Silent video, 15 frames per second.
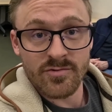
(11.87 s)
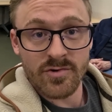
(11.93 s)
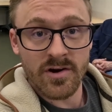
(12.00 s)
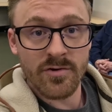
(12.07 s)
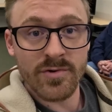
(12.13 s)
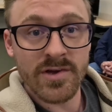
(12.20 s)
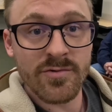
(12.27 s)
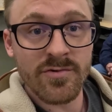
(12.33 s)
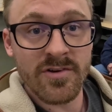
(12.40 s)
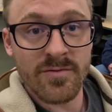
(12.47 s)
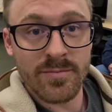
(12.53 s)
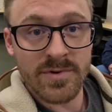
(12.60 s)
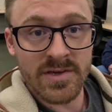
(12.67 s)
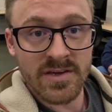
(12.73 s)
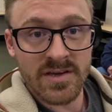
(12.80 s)
where we will
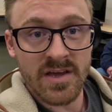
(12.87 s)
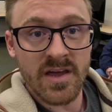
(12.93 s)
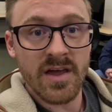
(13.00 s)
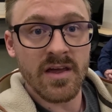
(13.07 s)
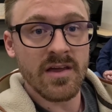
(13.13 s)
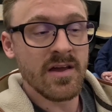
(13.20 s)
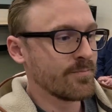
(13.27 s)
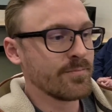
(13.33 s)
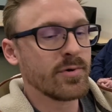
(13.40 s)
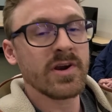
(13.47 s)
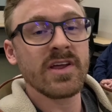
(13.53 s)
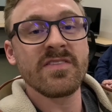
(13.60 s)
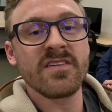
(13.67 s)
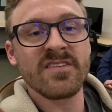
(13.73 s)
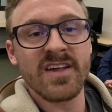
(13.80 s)
be
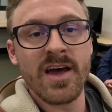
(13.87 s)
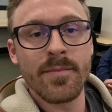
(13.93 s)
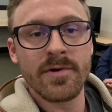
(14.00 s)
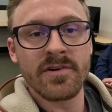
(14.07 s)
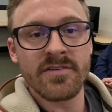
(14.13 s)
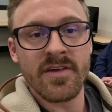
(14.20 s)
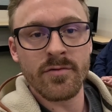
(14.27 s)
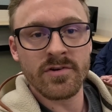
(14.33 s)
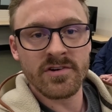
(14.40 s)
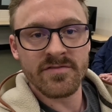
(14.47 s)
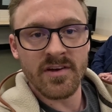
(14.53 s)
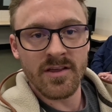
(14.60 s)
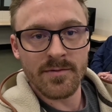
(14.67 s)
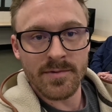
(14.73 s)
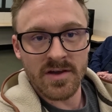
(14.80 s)
putting this app under that we're
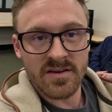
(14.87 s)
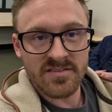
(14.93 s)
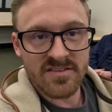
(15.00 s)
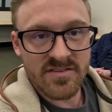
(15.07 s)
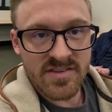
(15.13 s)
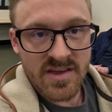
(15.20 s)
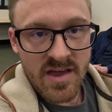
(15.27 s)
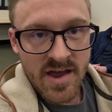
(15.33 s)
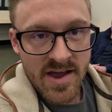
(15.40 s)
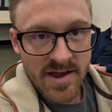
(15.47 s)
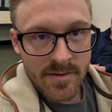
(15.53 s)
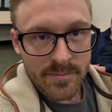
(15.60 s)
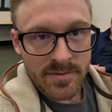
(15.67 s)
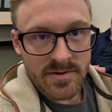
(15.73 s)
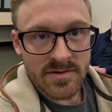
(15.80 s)
developing. So the
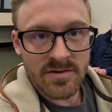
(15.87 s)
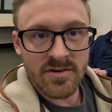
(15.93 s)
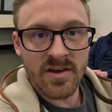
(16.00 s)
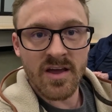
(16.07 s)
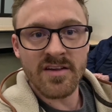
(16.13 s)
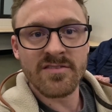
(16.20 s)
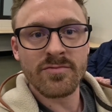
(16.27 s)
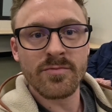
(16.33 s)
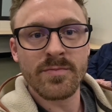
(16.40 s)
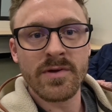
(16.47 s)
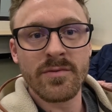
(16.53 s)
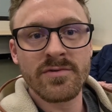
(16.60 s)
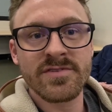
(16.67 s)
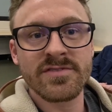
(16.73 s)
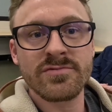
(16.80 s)
app, you guys will be
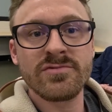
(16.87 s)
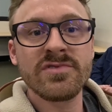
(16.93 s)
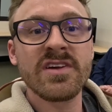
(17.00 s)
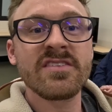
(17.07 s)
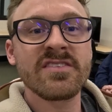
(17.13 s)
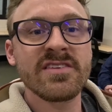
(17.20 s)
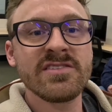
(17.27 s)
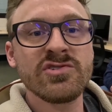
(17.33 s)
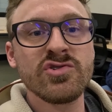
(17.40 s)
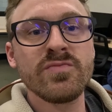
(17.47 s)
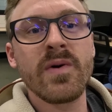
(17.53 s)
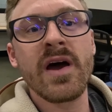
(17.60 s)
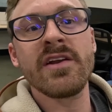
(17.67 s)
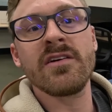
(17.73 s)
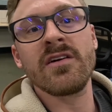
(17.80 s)
able to listen to
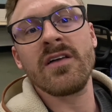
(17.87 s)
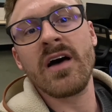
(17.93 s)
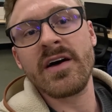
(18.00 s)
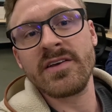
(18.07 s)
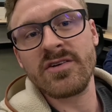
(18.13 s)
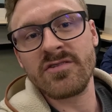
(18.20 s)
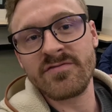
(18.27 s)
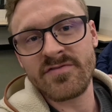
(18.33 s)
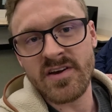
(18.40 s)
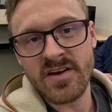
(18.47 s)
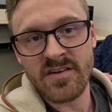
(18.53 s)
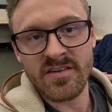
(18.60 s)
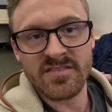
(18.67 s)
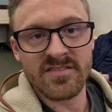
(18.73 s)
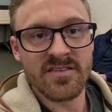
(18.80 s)
binaural audio
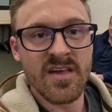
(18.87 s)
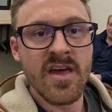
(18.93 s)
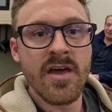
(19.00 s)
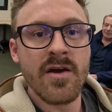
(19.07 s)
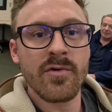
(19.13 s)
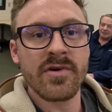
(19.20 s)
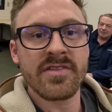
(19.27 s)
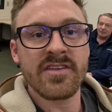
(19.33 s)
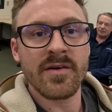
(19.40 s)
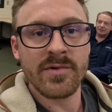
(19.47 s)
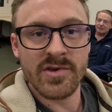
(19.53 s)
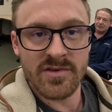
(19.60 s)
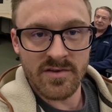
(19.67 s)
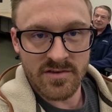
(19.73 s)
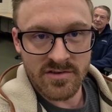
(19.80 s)
files with
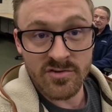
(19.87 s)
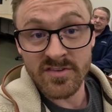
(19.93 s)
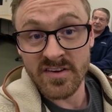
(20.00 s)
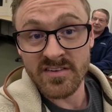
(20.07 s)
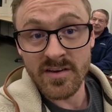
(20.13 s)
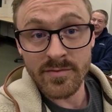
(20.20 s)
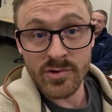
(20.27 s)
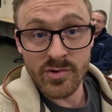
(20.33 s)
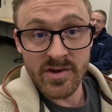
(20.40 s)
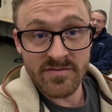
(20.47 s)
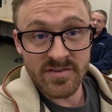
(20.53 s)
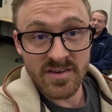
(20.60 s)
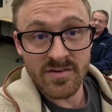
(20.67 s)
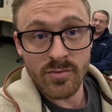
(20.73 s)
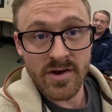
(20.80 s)
using
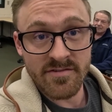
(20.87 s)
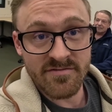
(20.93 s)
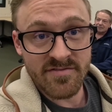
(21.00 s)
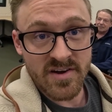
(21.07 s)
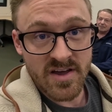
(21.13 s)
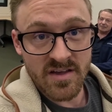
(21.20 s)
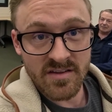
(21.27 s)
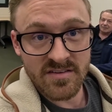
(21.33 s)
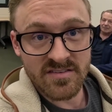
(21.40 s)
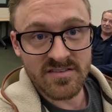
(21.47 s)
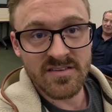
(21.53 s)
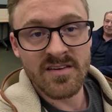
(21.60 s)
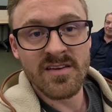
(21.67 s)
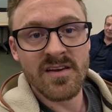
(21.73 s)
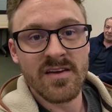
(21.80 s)
WAV, wave
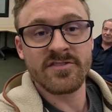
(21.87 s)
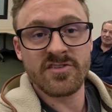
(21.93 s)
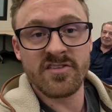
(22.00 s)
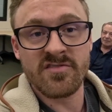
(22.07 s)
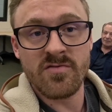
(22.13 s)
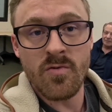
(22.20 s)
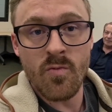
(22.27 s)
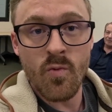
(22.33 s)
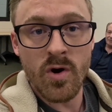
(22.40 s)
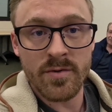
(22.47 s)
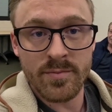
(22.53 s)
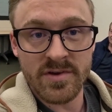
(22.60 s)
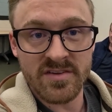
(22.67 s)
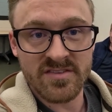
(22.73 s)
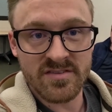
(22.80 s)
files. It's just one
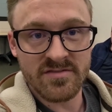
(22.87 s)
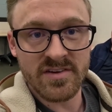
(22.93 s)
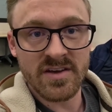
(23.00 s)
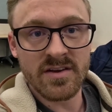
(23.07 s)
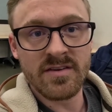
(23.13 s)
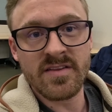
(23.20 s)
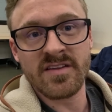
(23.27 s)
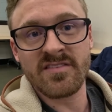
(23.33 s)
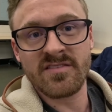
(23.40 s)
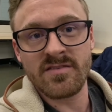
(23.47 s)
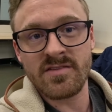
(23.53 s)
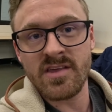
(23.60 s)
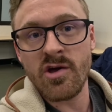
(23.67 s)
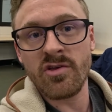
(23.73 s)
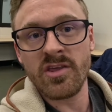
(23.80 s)
piece of it. That's
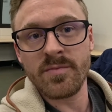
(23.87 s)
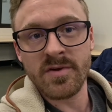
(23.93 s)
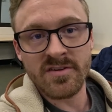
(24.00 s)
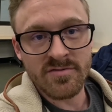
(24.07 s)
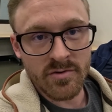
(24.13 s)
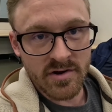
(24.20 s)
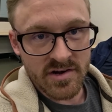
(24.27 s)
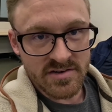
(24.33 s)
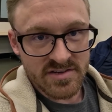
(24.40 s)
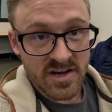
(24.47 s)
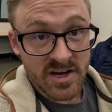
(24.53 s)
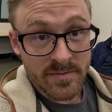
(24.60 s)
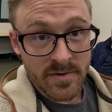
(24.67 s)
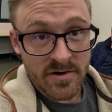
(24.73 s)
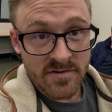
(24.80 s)
the only piece we're going to
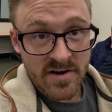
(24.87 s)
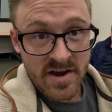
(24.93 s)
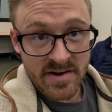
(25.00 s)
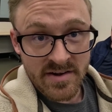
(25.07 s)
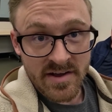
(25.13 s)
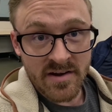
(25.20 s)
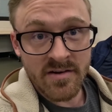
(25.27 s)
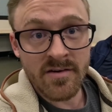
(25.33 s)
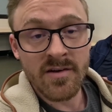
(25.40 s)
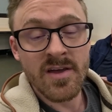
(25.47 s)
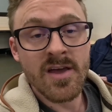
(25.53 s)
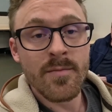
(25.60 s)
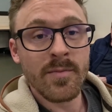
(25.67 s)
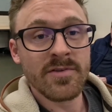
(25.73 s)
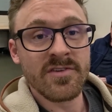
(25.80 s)
talk about right now,
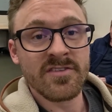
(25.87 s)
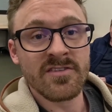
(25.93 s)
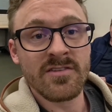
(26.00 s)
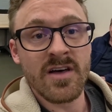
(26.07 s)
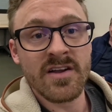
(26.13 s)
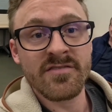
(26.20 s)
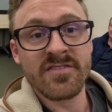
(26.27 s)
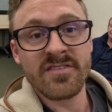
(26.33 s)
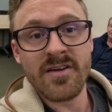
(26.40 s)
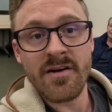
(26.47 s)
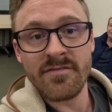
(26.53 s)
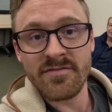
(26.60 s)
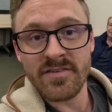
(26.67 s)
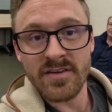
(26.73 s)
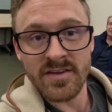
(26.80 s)
but there's a lot of
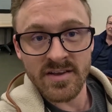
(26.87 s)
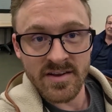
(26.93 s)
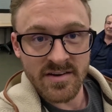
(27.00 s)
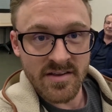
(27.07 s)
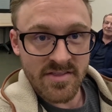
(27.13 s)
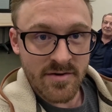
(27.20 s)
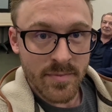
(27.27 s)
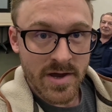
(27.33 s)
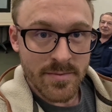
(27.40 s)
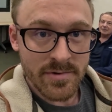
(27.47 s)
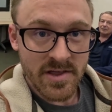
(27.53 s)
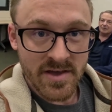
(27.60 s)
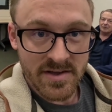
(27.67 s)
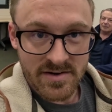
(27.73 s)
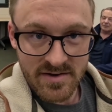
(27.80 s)
stuff in the
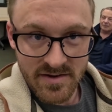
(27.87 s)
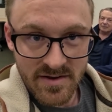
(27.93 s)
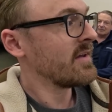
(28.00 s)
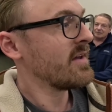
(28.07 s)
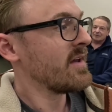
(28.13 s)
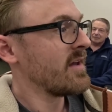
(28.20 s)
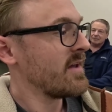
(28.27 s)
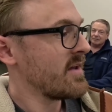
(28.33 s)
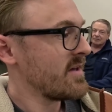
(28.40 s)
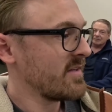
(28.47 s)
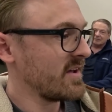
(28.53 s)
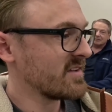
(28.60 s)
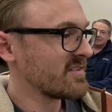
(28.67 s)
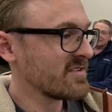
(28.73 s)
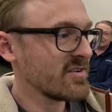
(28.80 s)
pipeline.
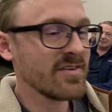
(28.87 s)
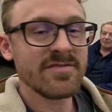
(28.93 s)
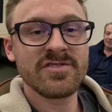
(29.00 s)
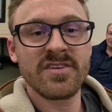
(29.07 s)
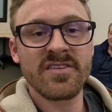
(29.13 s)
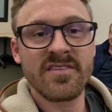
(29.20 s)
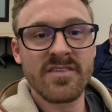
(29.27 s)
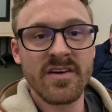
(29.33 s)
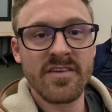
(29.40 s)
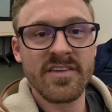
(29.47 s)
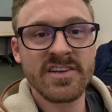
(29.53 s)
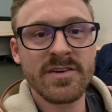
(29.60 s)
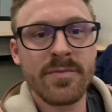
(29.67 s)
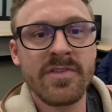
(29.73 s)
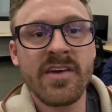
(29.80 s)
That's sort of just the
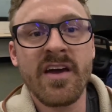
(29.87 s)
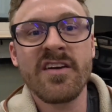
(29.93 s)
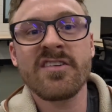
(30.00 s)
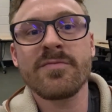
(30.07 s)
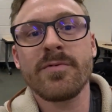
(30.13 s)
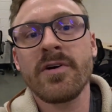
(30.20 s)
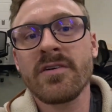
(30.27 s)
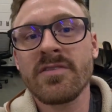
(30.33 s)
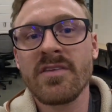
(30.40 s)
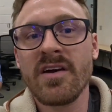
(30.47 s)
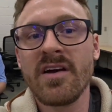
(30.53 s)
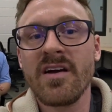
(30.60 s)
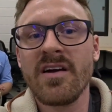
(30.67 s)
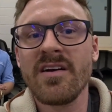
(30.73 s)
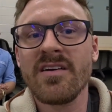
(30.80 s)
tip of the iceberg
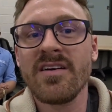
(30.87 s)
there.